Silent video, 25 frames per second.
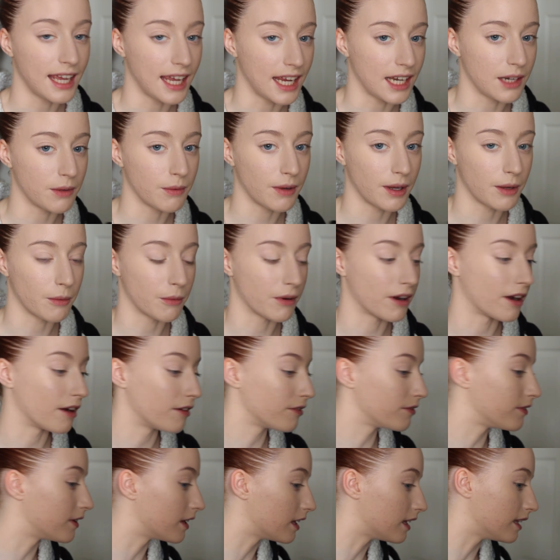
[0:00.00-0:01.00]
anywhere where I
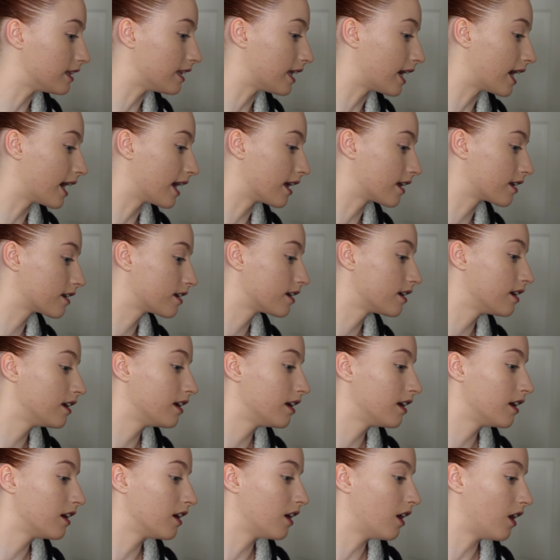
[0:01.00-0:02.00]
feel like
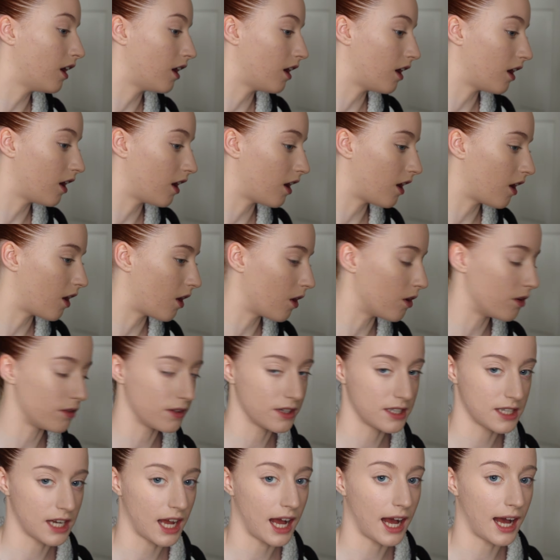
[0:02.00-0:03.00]

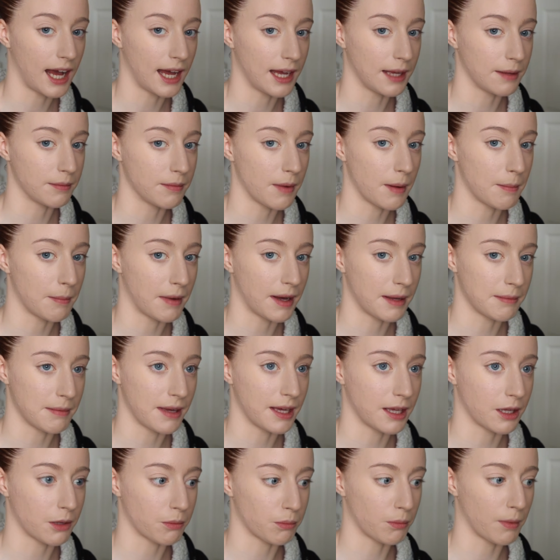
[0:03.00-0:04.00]
over time my
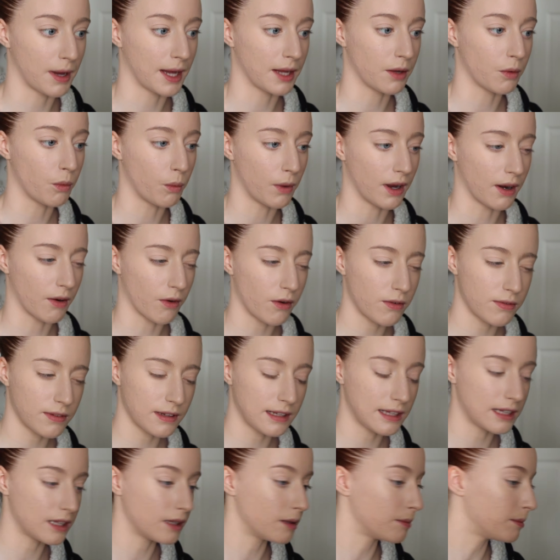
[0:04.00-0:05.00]
makeup might wear off a
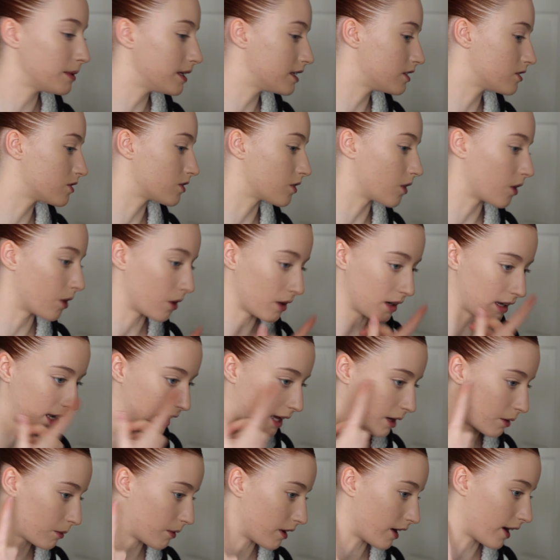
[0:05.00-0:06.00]
little bit, so
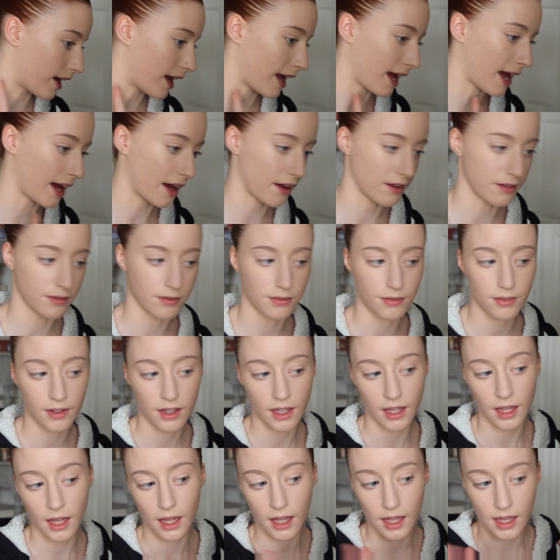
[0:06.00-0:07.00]
like where I have
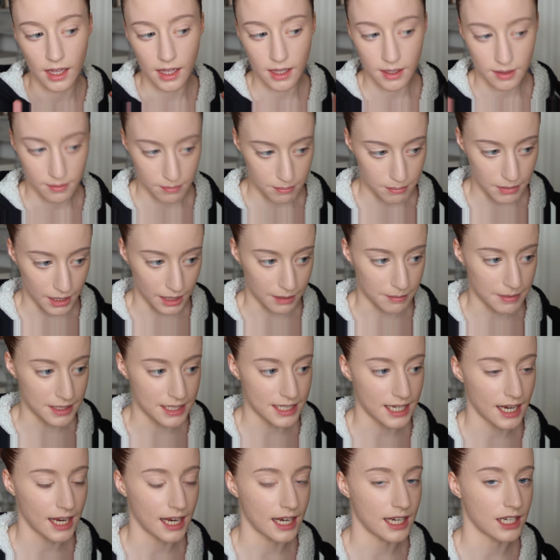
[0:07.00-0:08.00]

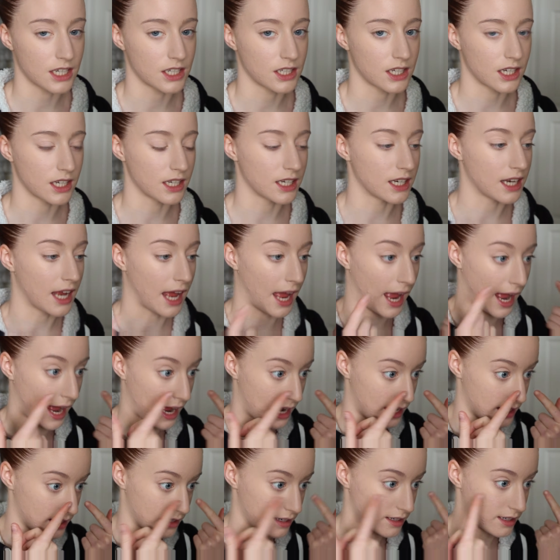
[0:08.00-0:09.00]
pigmentation
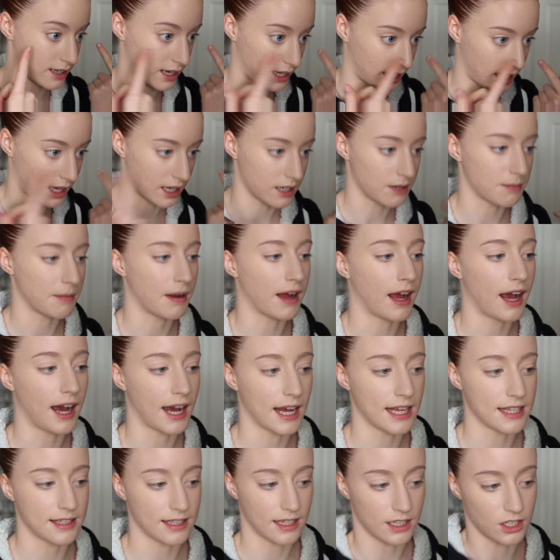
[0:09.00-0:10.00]
and like under my
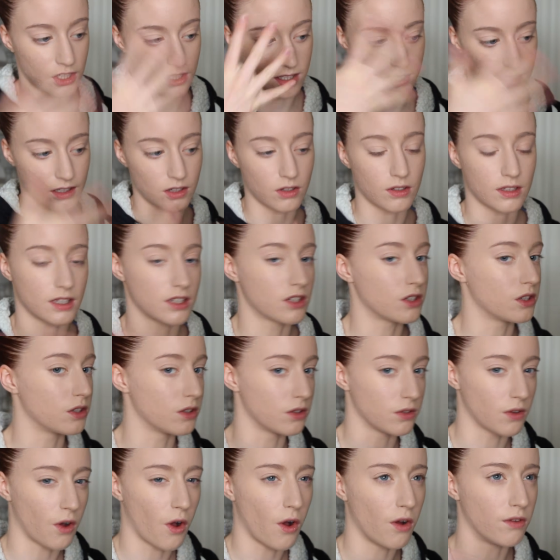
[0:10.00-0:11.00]
eyes, and just use it
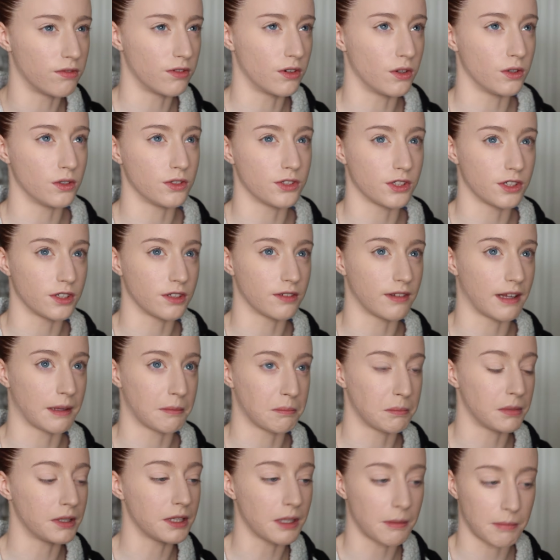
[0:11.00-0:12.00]
to overall sort of
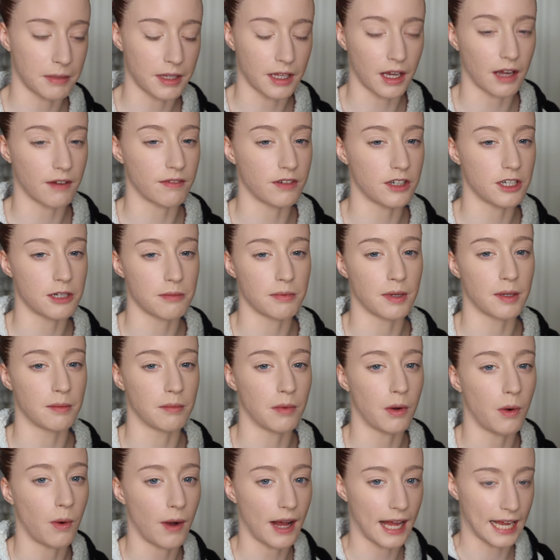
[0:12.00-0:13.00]
like build up the coverage a bit
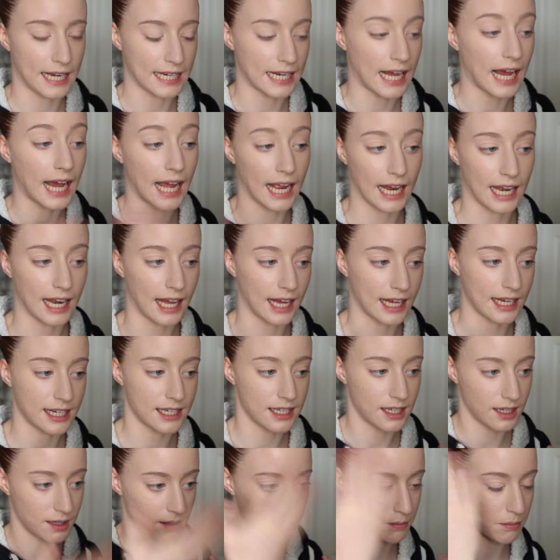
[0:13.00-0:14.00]
more and
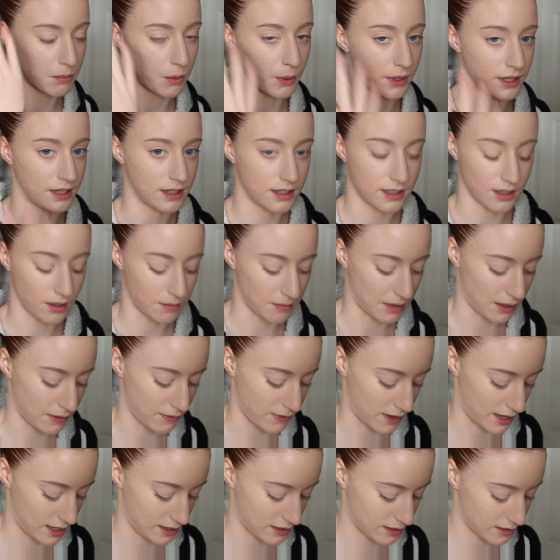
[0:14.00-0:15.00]
highlight points on my
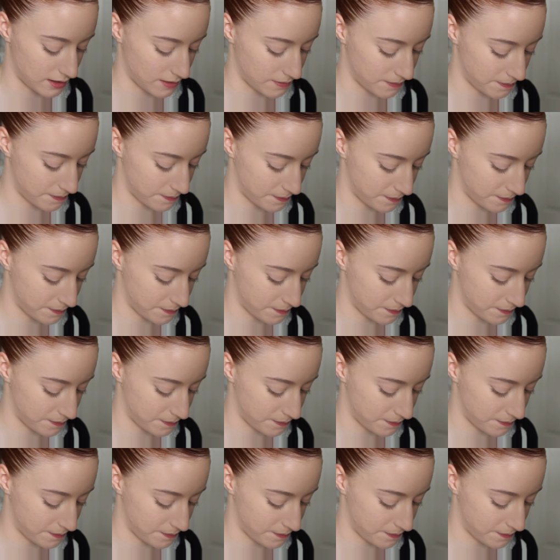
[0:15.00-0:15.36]
face.